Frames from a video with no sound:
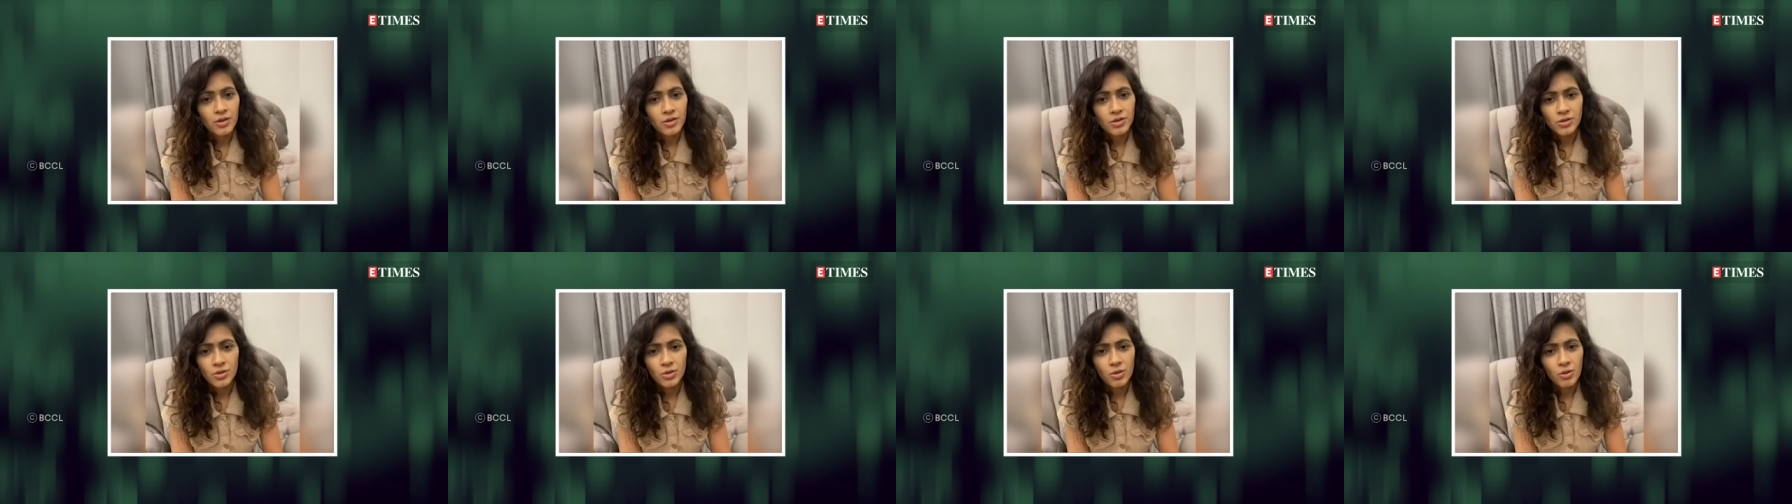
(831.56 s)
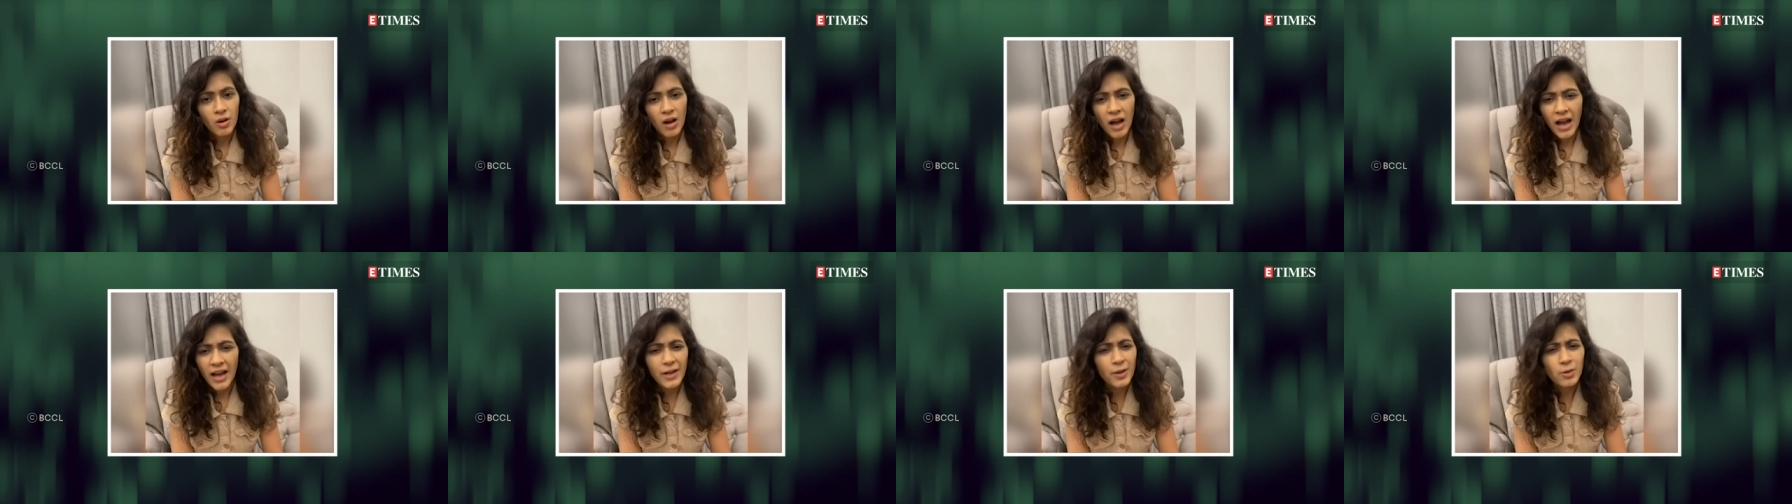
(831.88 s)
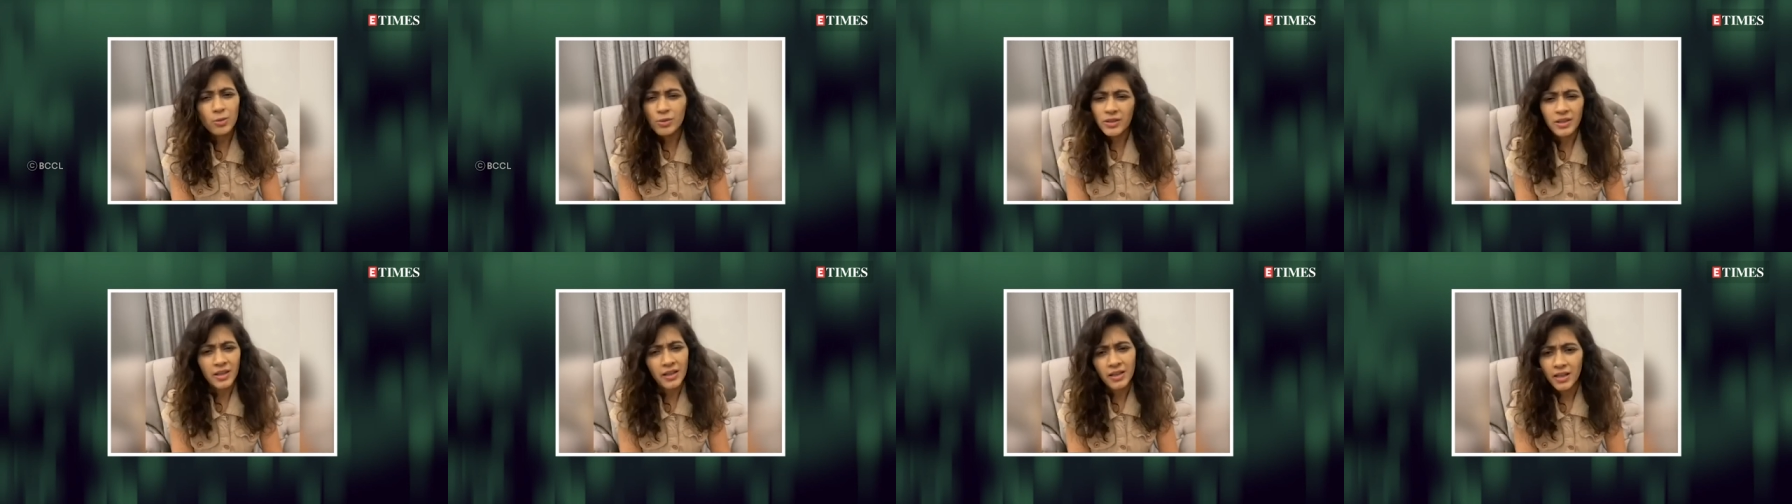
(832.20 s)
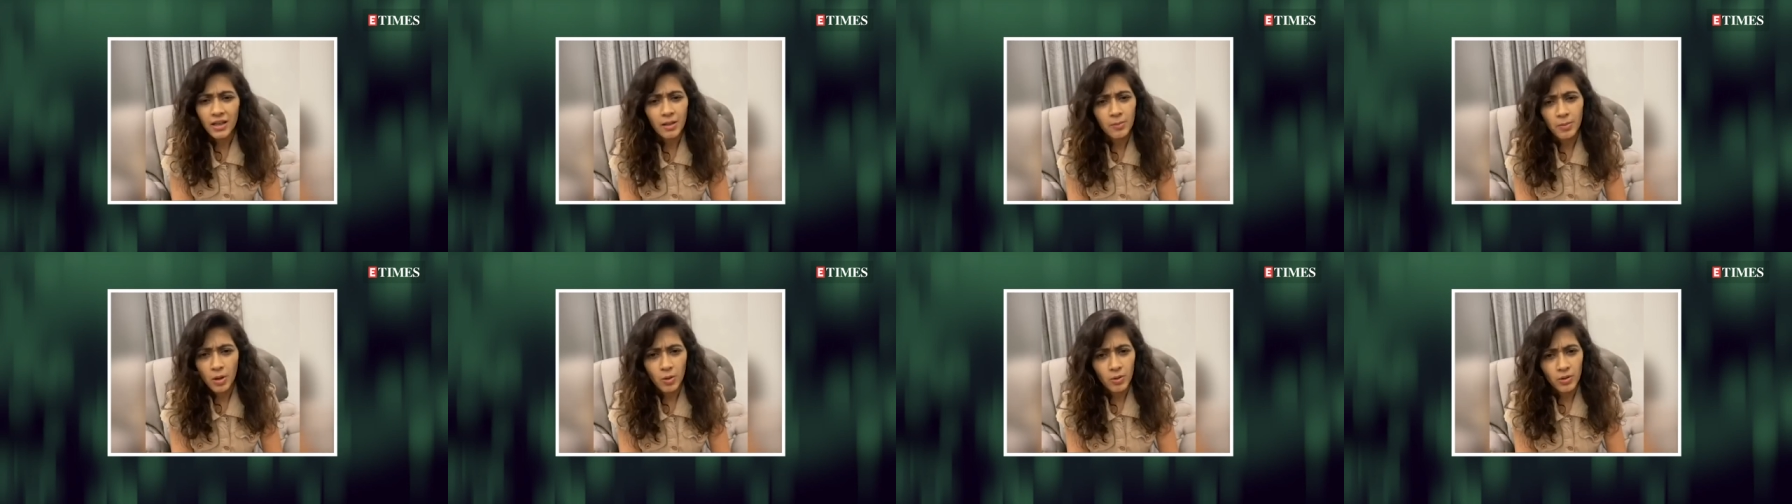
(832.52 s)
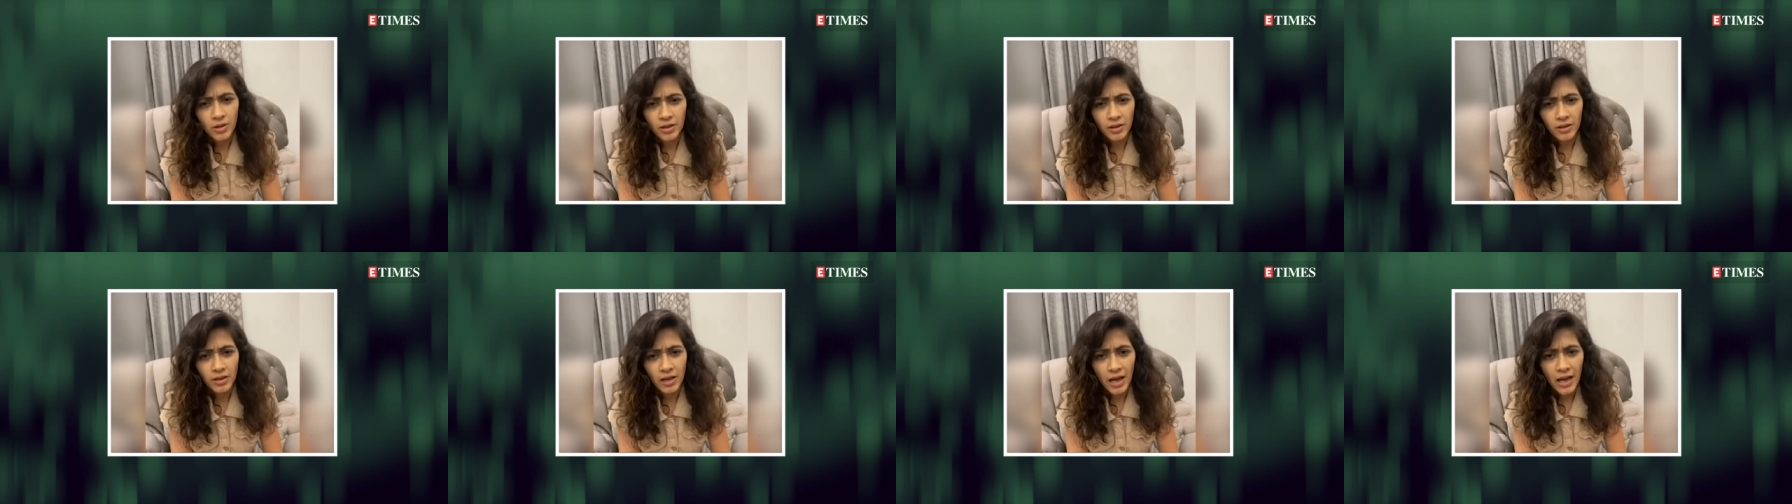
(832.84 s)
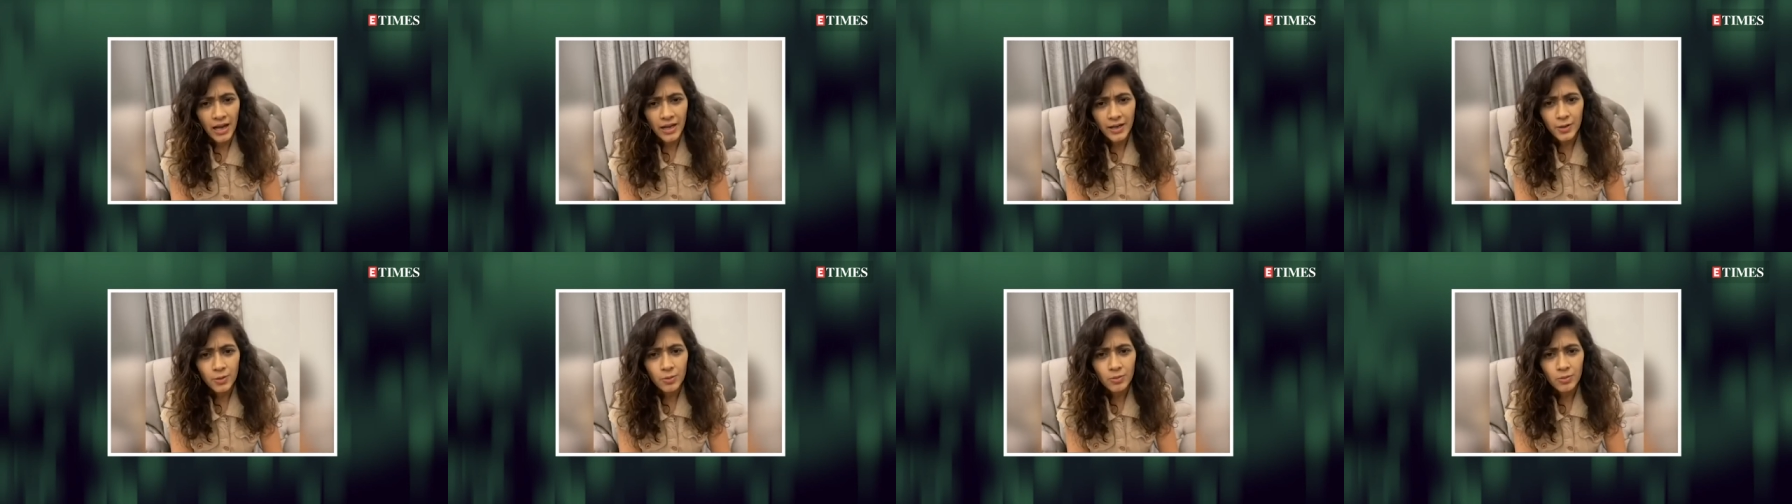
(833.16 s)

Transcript: So I don't think about it. I